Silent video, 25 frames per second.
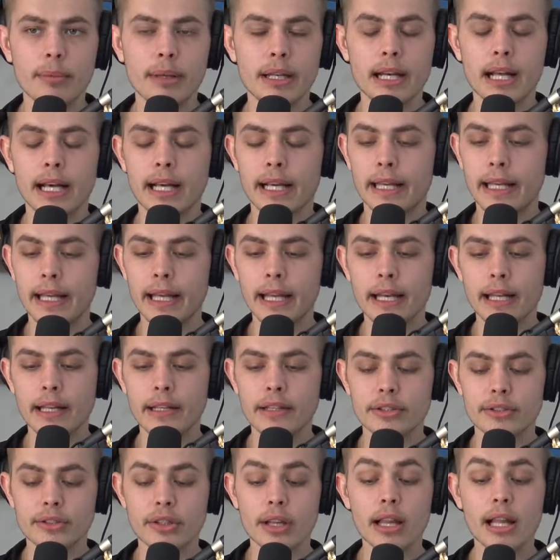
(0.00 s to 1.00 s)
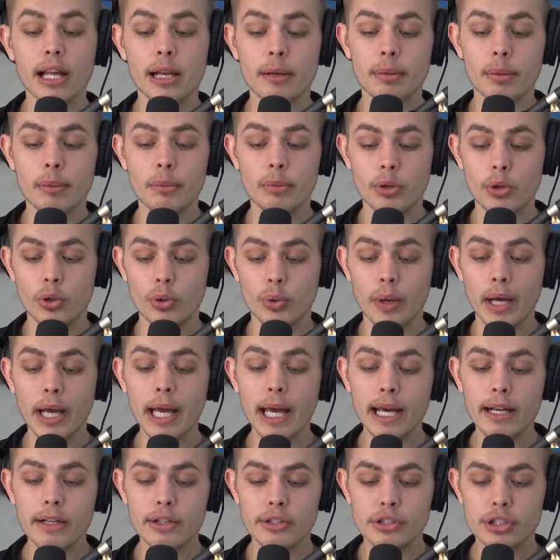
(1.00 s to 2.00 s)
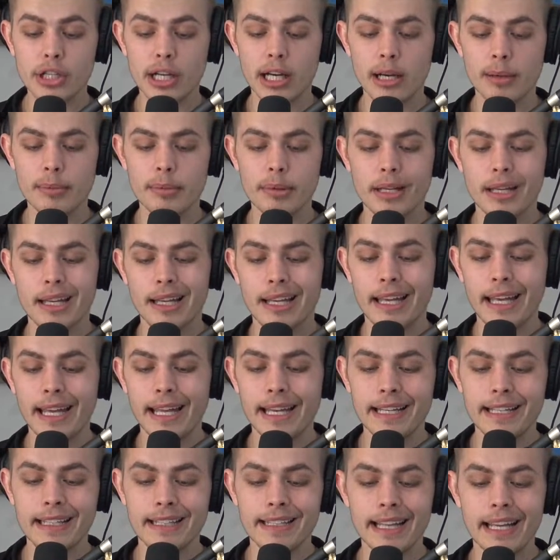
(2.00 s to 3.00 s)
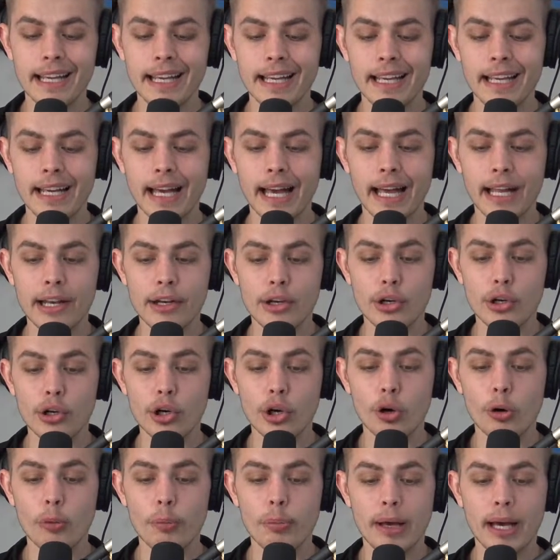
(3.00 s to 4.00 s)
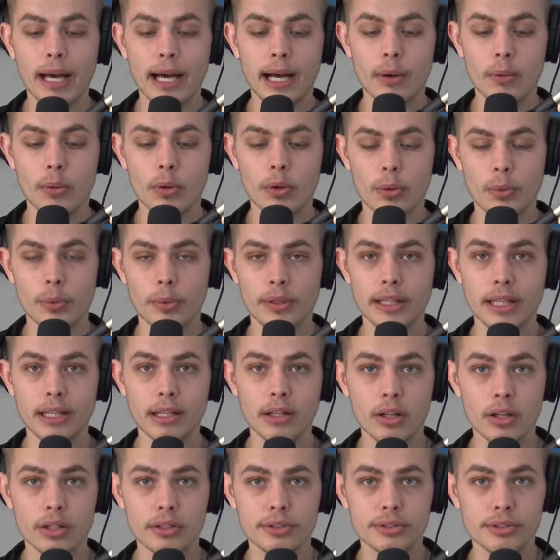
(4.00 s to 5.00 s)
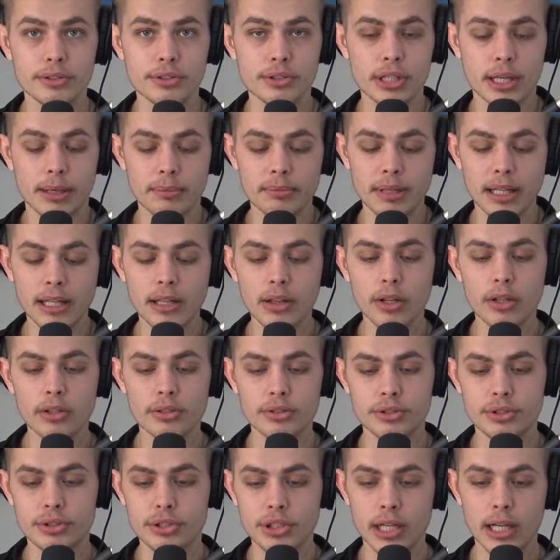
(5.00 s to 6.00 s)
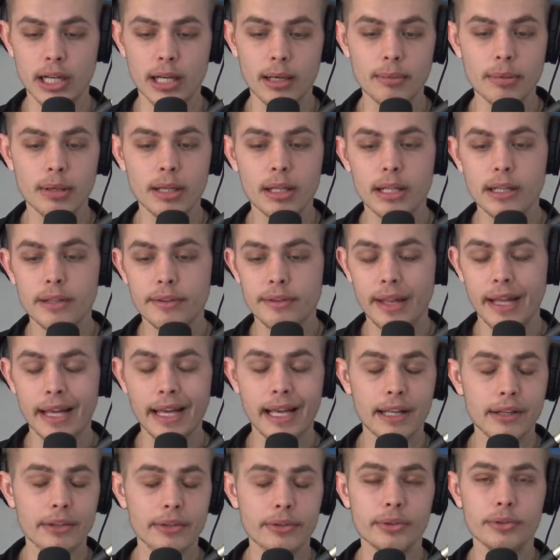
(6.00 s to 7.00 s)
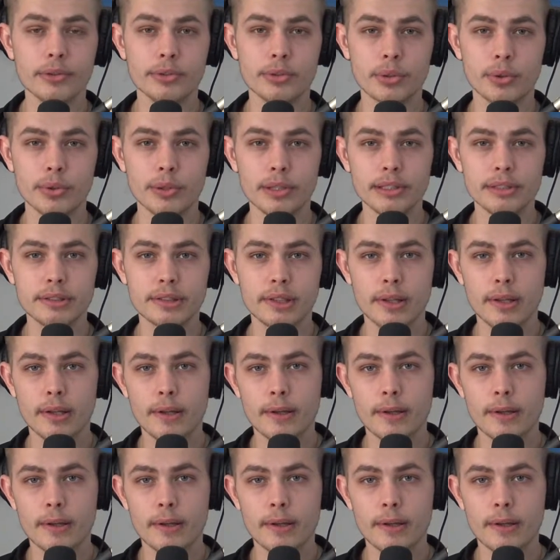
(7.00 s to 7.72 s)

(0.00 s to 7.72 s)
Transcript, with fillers: And I get it. There's a lot of people who had a job and they had no power when they lost a job. They lost a job. They had no choice.